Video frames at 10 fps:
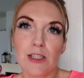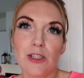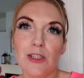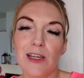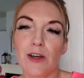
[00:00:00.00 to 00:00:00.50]

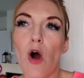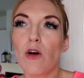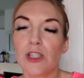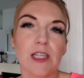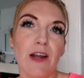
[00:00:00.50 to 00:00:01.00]
you can't
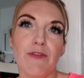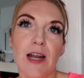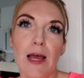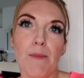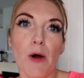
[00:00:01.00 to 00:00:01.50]
just get it for
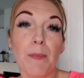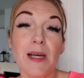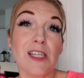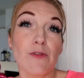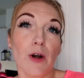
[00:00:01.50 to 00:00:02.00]
£9.
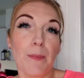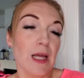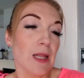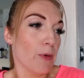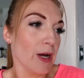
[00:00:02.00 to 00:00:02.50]
Basically, you've got to pay
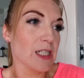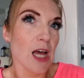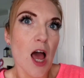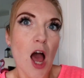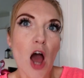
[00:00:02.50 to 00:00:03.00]
the price
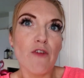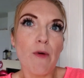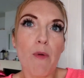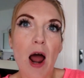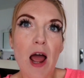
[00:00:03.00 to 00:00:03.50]
of a
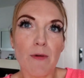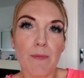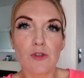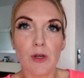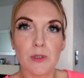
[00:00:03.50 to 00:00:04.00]
private
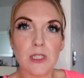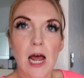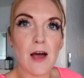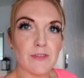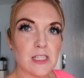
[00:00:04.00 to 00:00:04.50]
prescription to
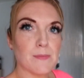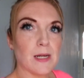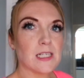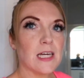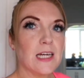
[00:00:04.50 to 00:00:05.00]
have this
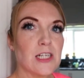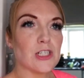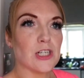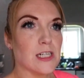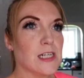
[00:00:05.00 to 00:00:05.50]

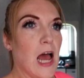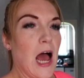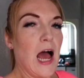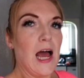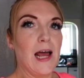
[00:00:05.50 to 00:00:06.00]
medication.
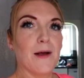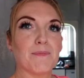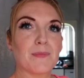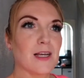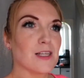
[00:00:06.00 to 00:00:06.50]

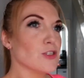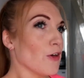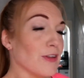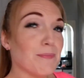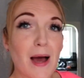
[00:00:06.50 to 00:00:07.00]
It's
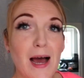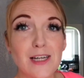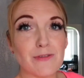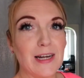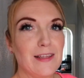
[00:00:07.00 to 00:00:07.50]
nothing
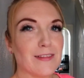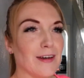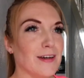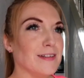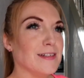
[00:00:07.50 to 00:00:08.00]
bad or
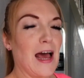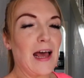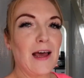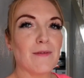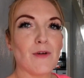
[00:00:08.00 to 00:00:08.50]
anything,
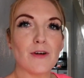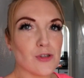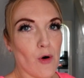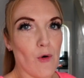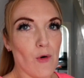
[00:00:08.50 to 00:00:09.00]
not
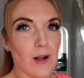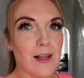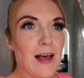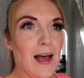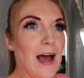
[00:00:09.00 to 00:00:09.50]
at all.
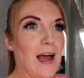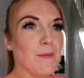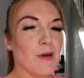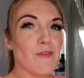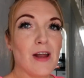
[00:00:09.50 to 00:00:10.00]

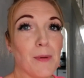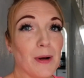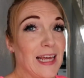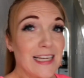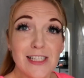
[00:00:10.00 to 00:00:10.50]
If
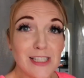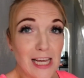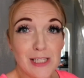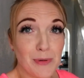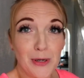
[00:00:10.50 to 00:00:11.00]
anybody is
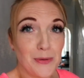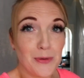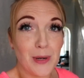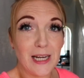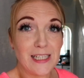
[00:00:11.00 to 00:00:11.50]
desperate to
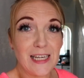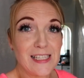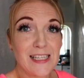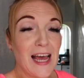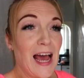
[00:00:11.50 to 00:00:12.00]
know what it
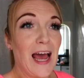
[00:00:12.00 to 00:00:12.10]
is,